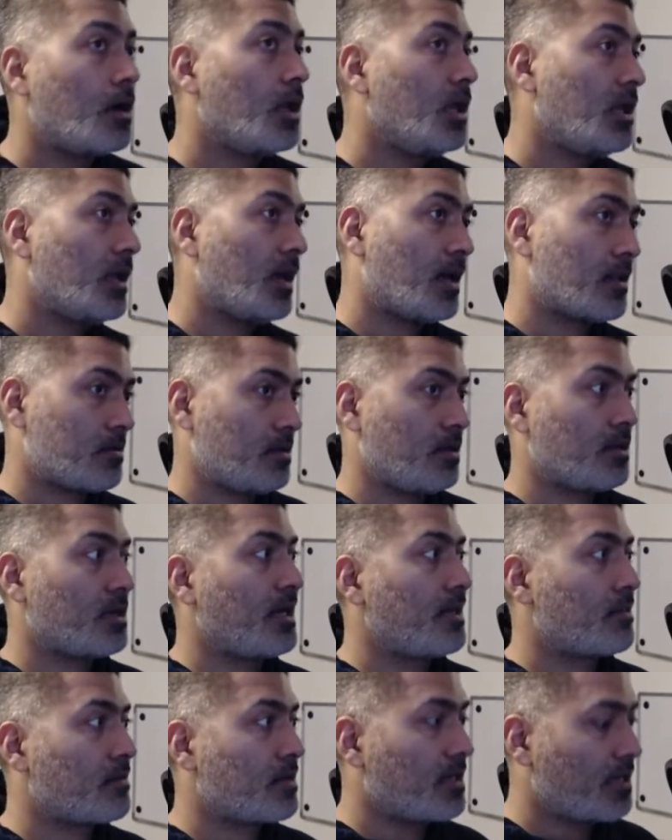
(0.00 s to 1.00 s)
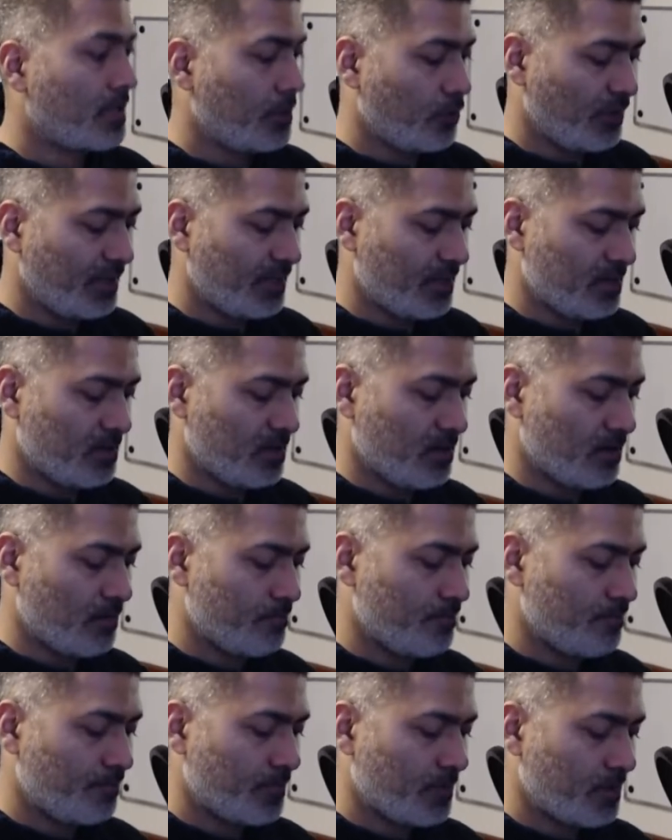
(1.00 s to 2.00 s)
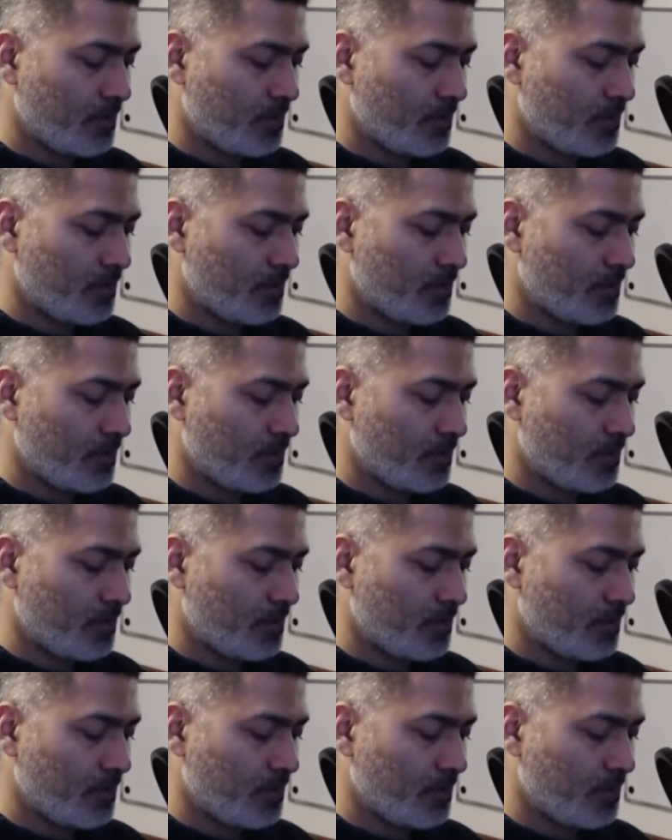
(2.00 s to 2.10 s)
last year, I started doing I